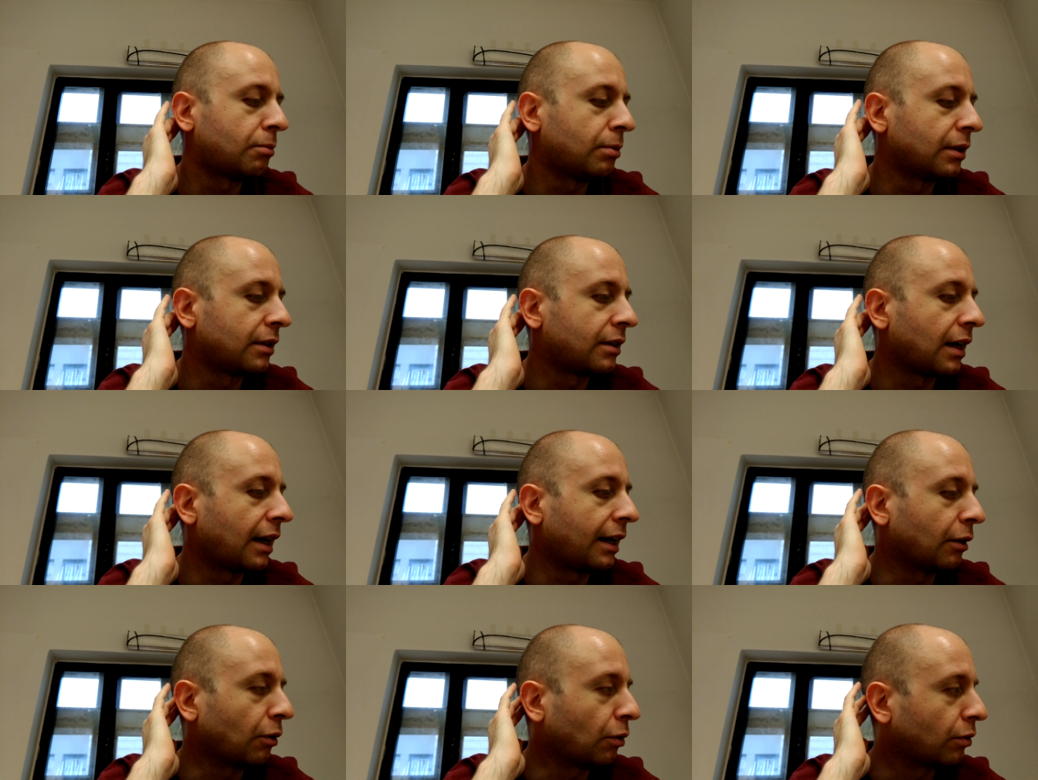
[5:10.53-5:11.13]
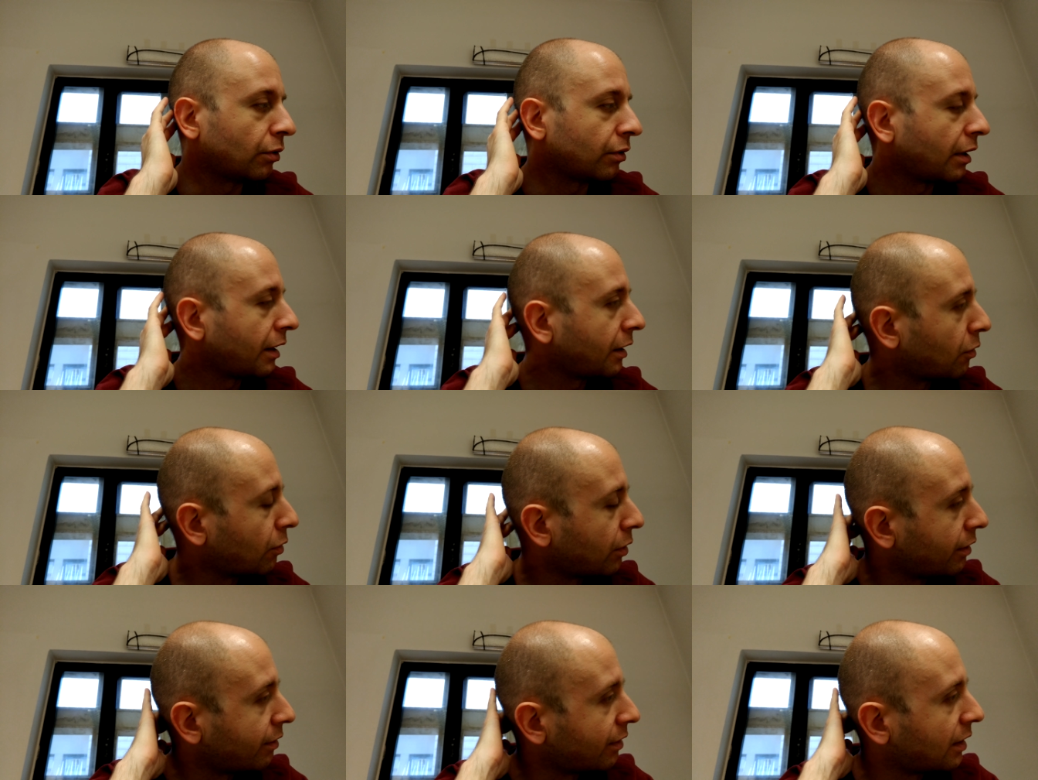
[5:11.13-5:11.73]
but I don't I
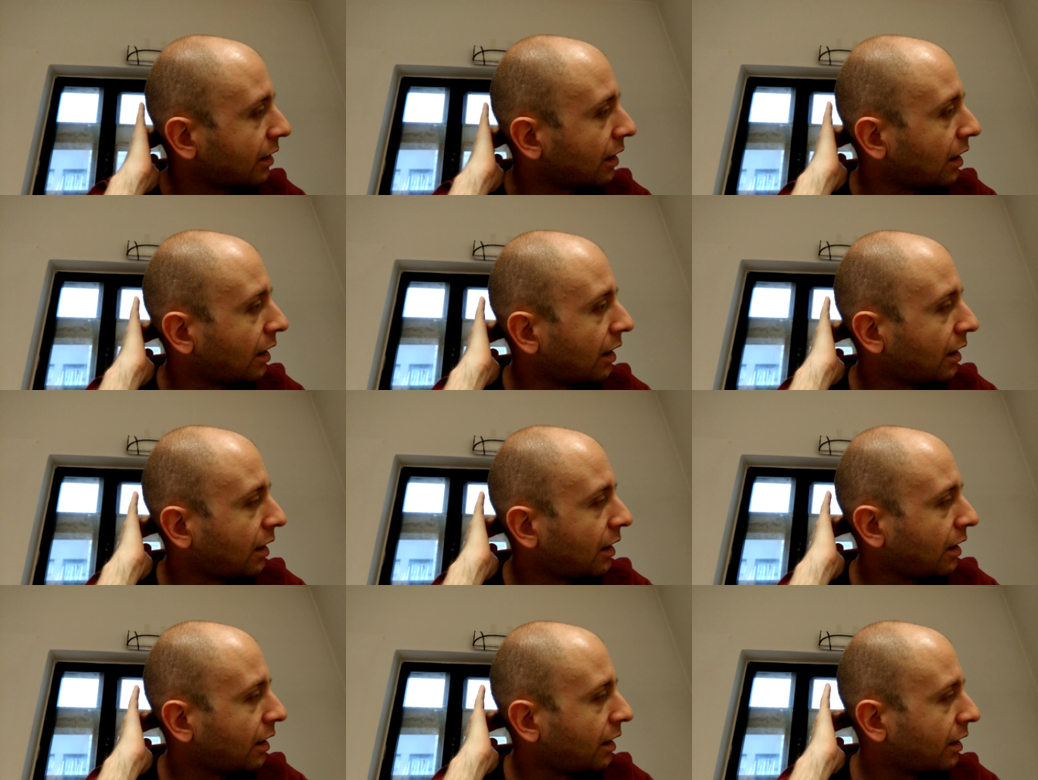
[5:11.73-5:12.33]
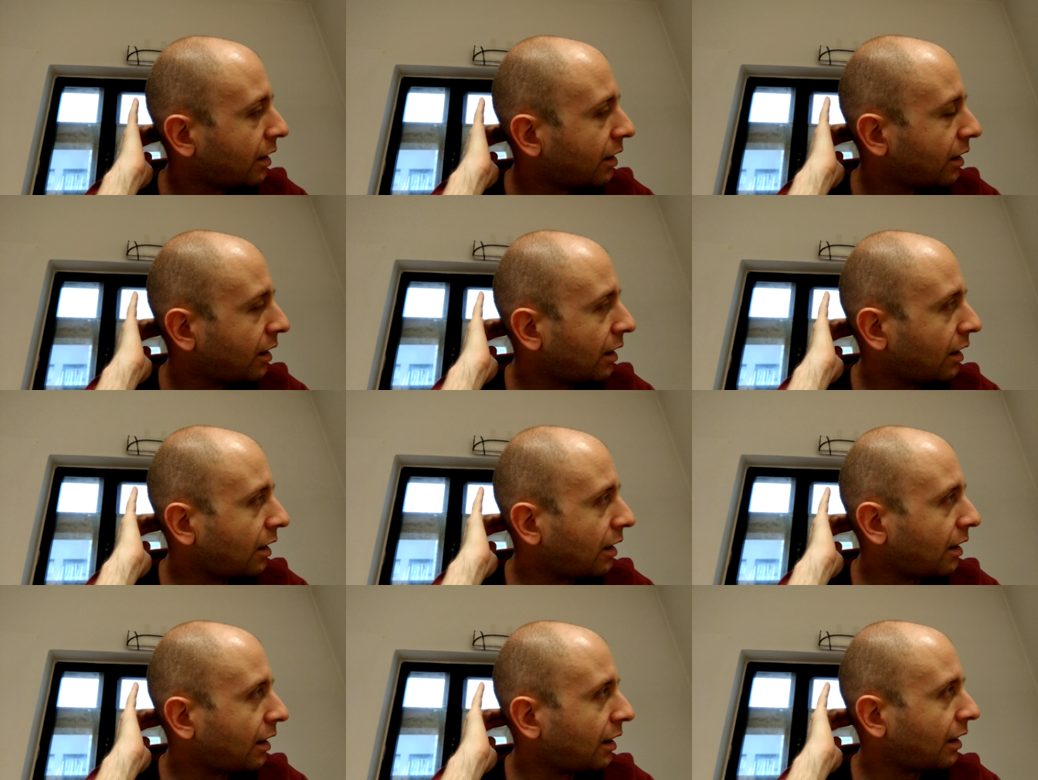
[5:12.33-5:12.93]
don't even
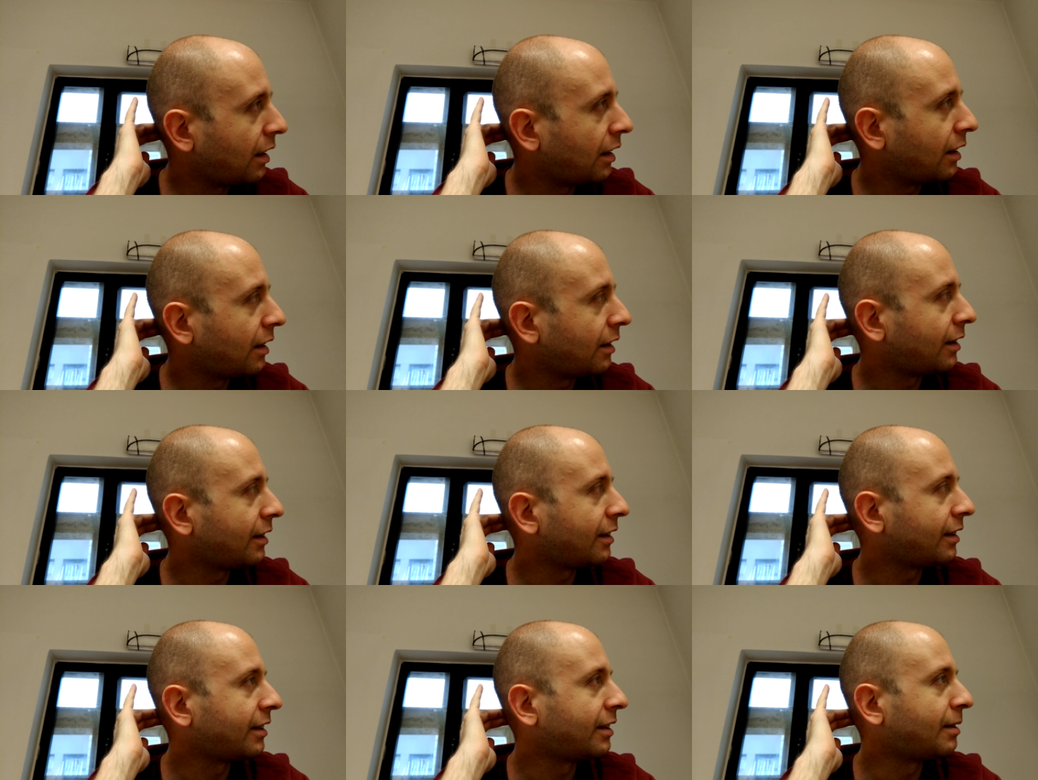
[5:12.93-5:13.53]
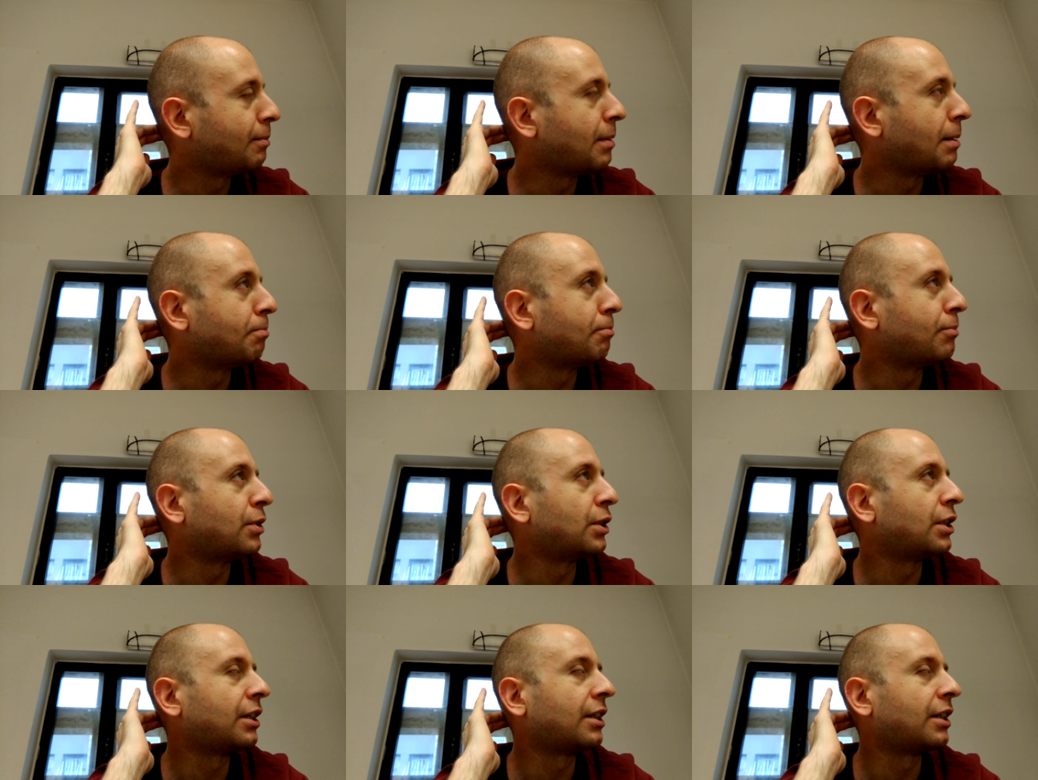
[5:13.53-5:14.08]
uh, remember